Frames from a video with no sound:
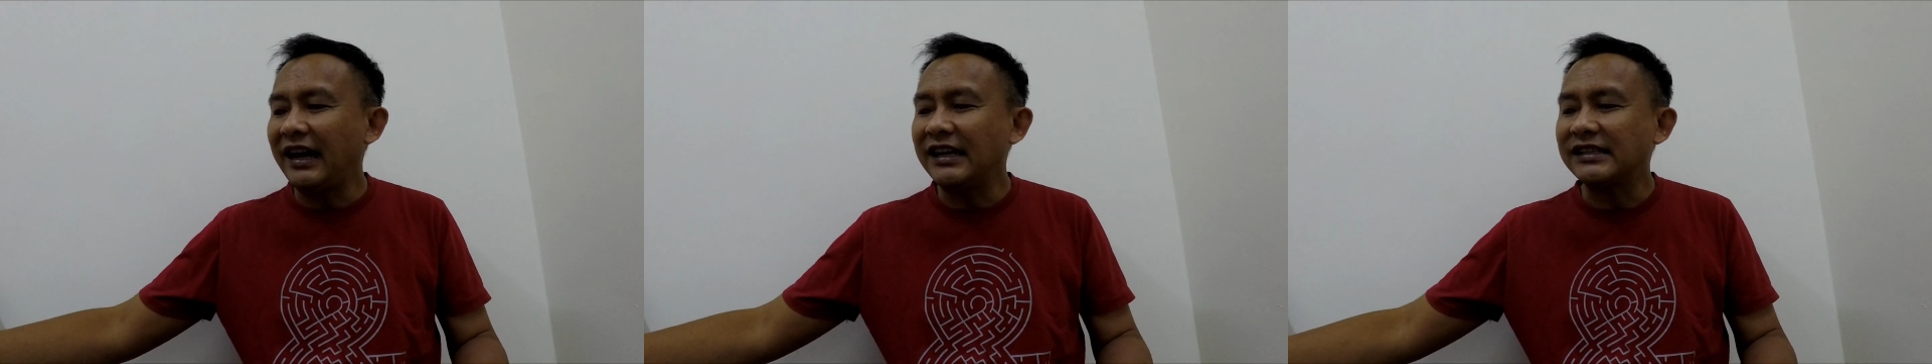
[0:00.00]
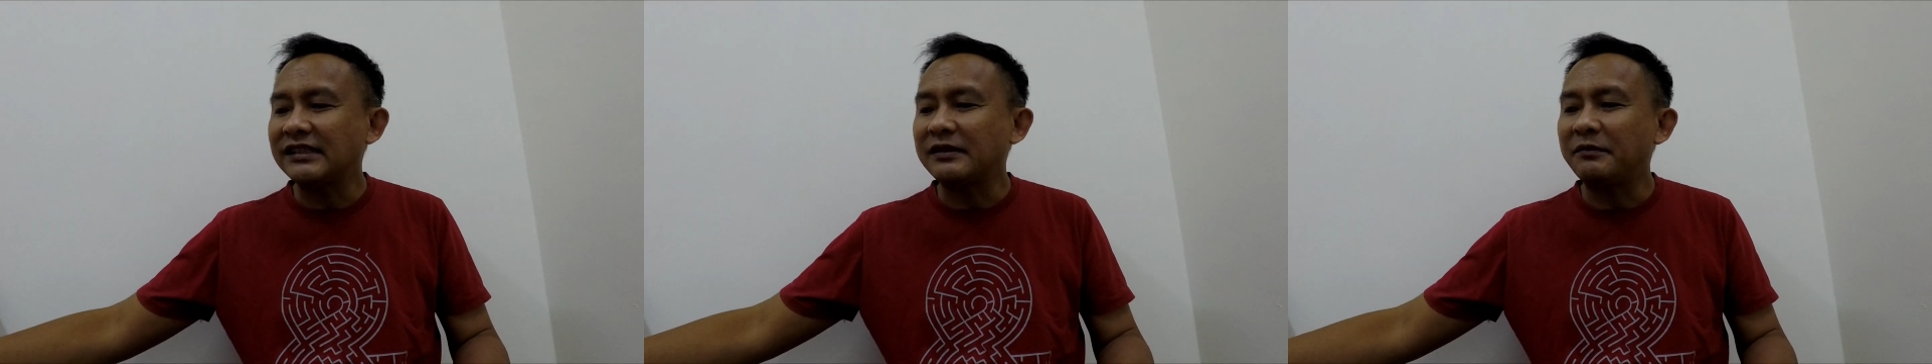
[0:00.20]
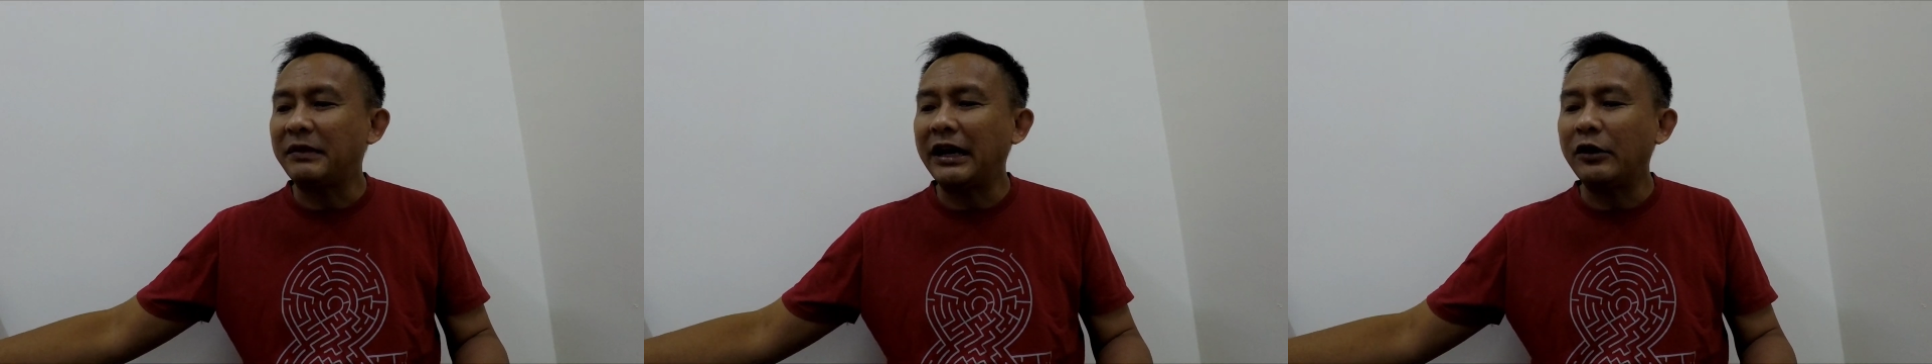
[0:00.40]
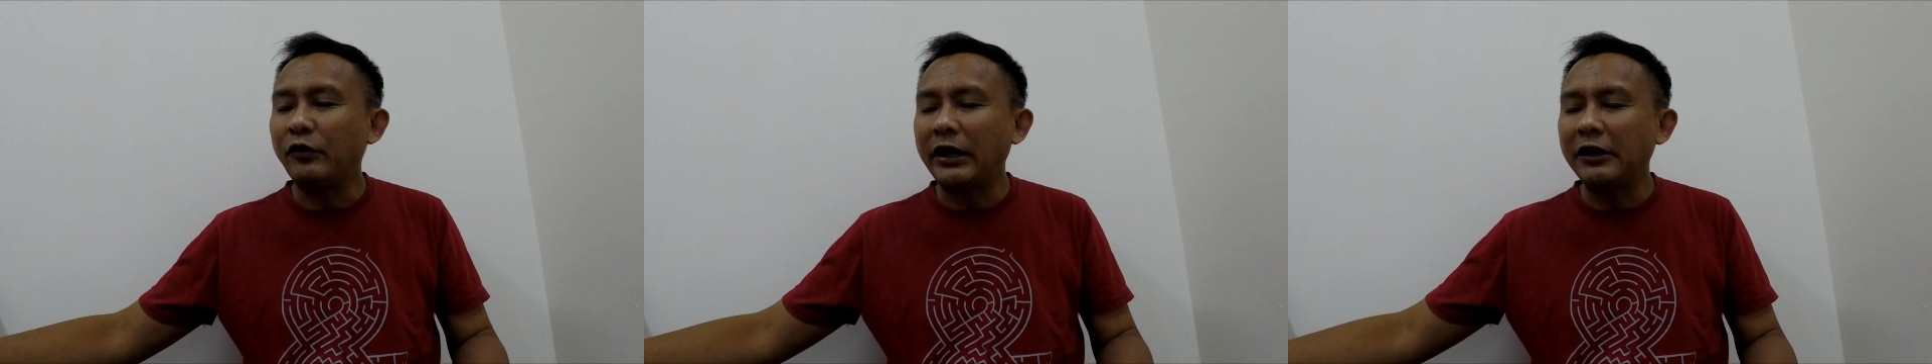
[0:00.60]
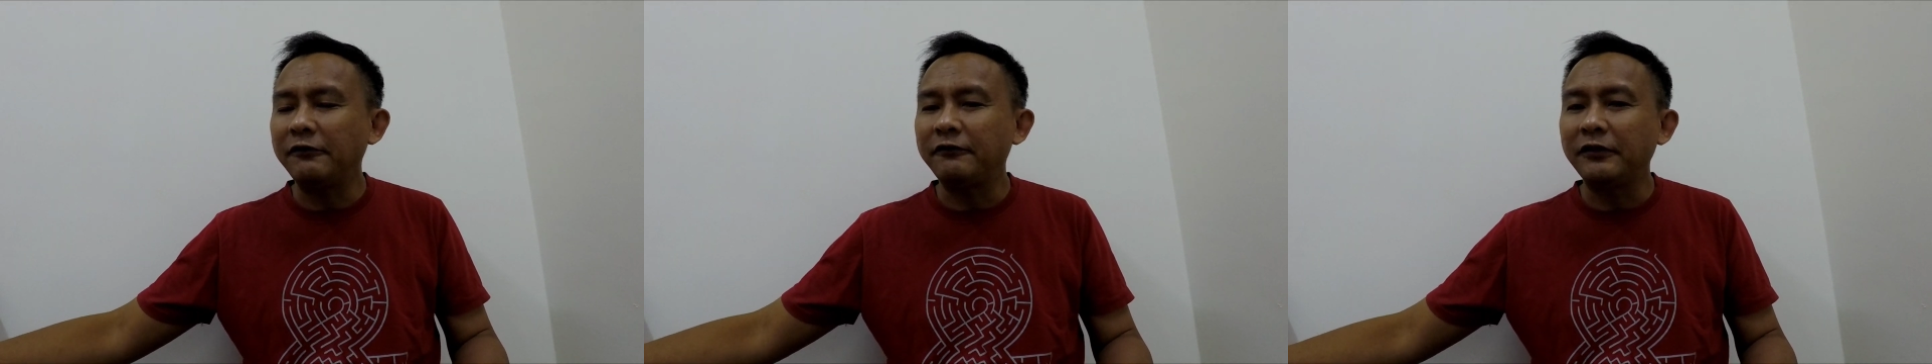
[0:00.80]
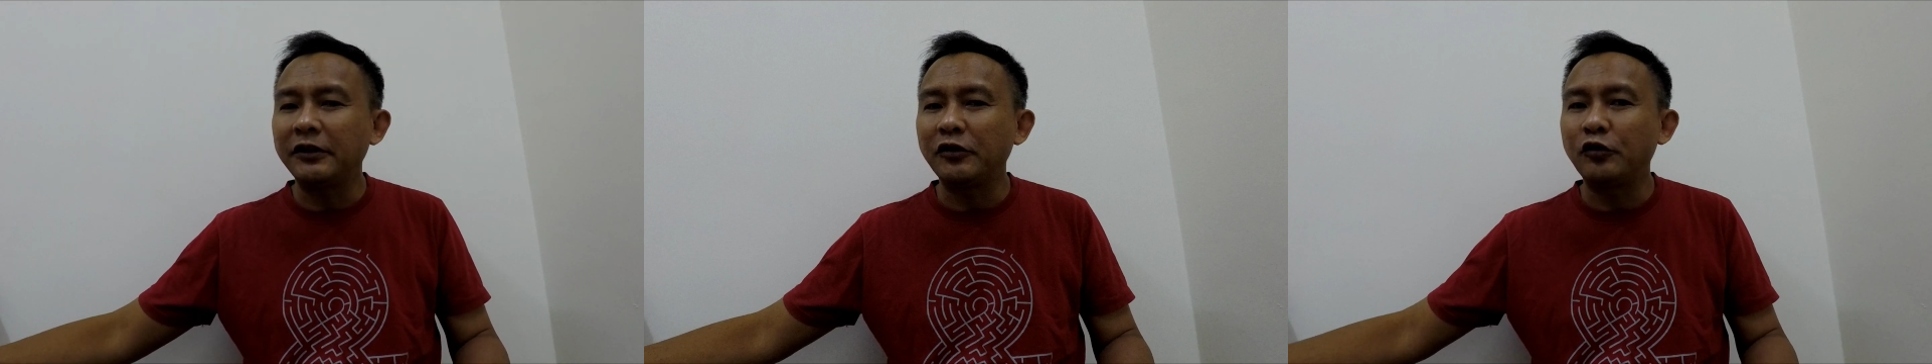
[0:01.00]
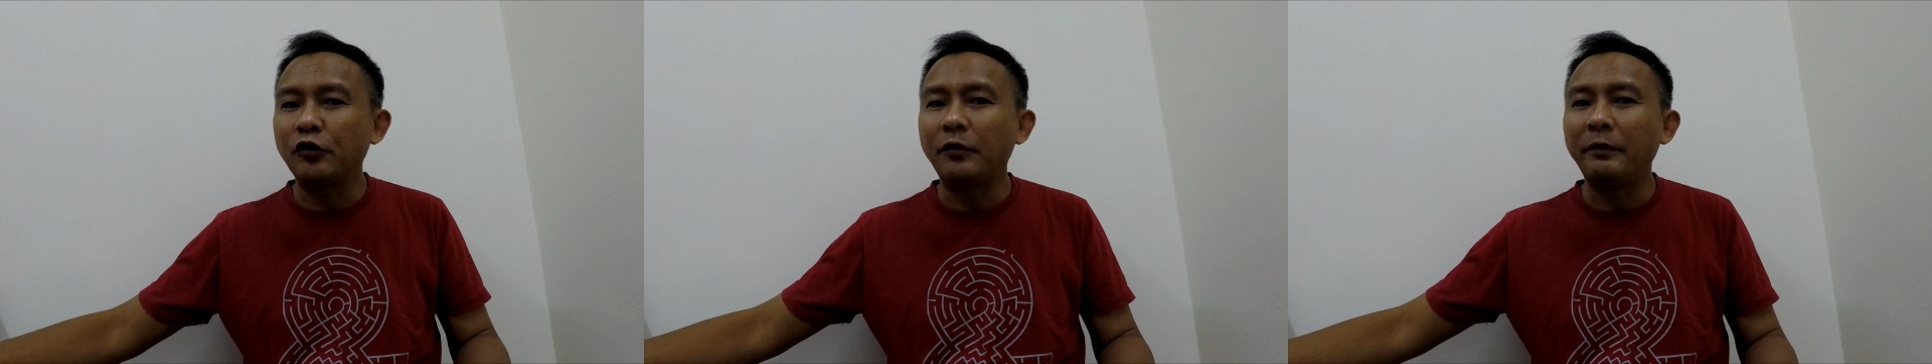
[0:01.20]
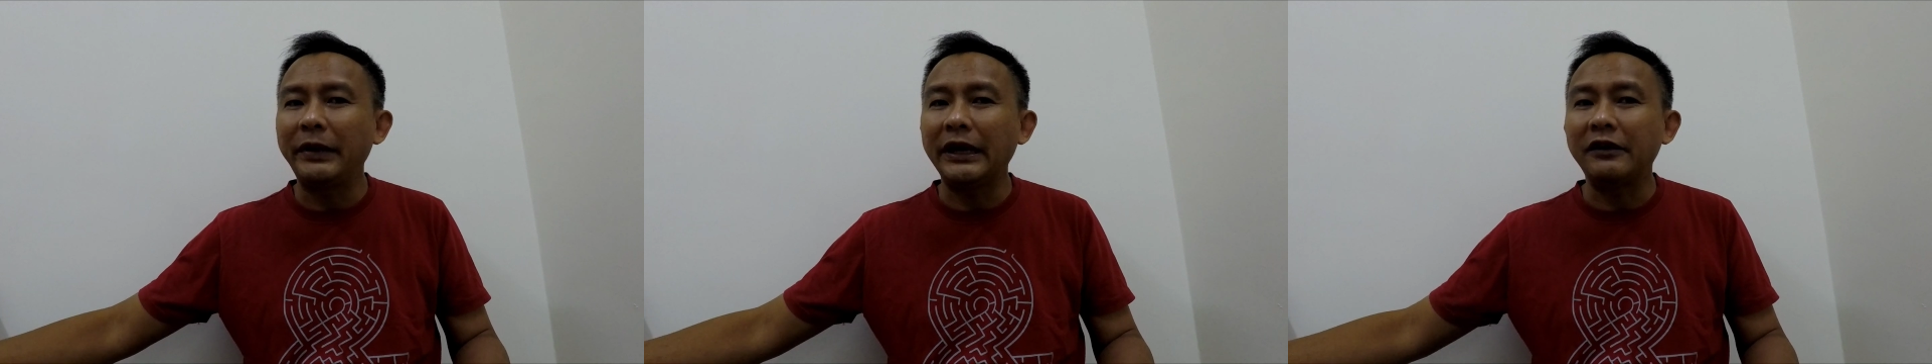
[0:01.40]
asked my wife
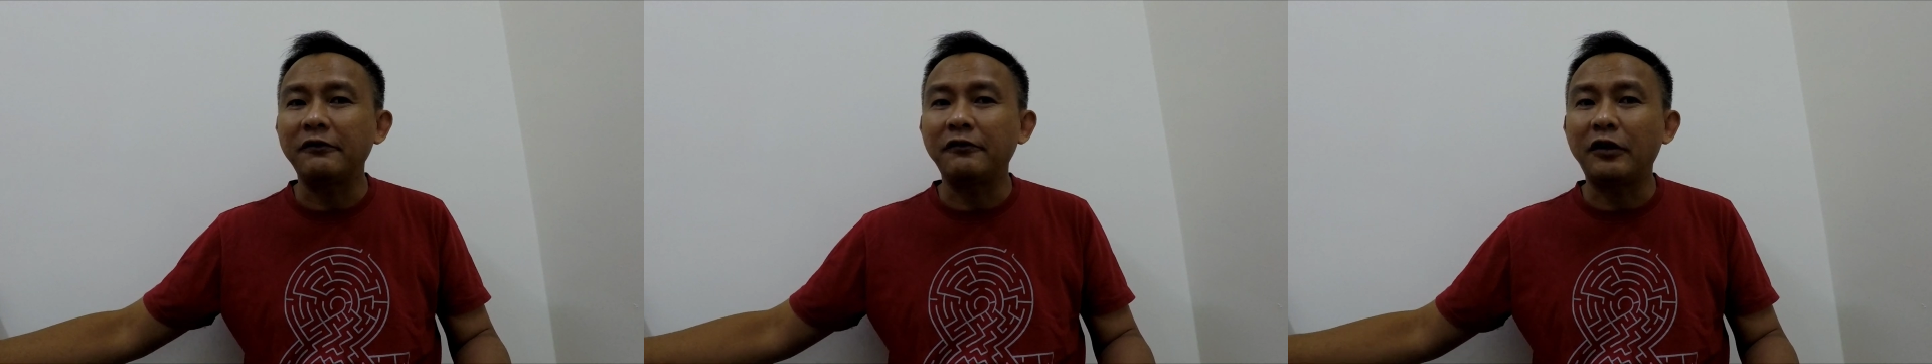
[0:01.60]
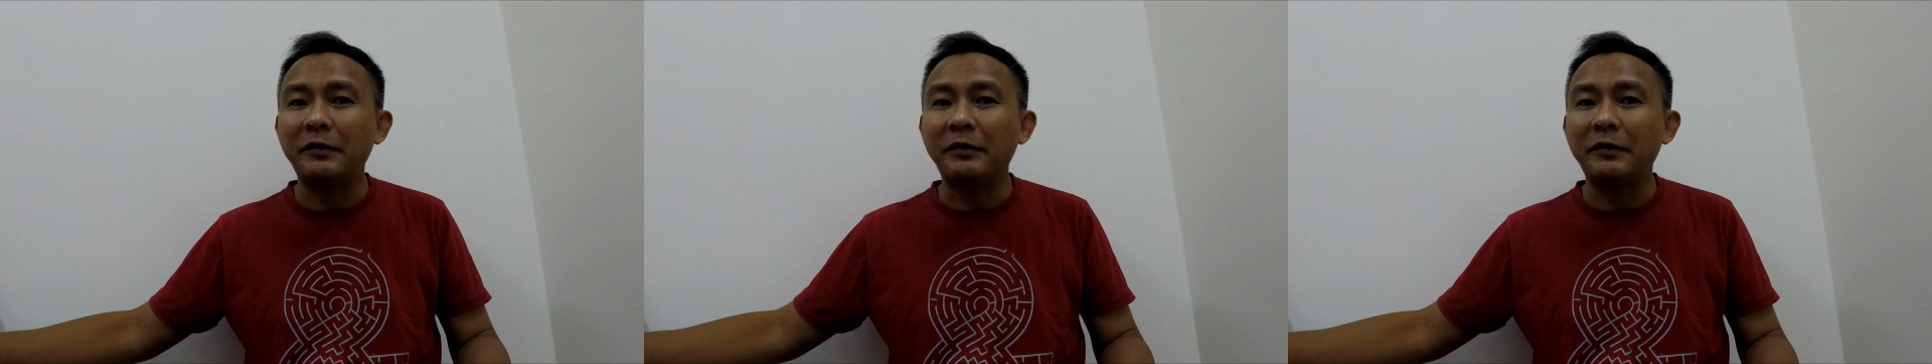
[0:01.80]
to make